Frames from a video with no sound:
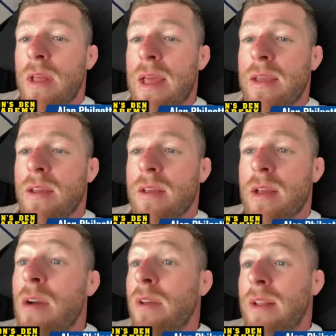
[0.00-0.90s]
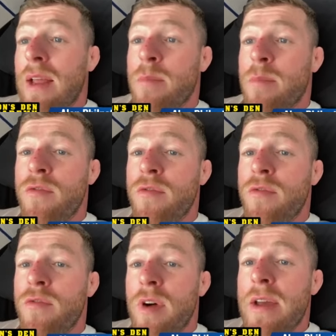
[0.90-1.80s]
like, I really like both
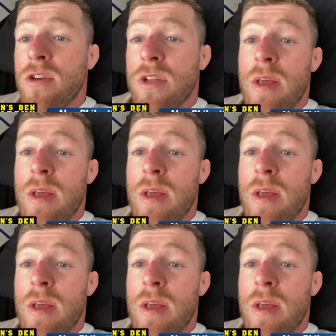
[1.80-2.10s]
fighters.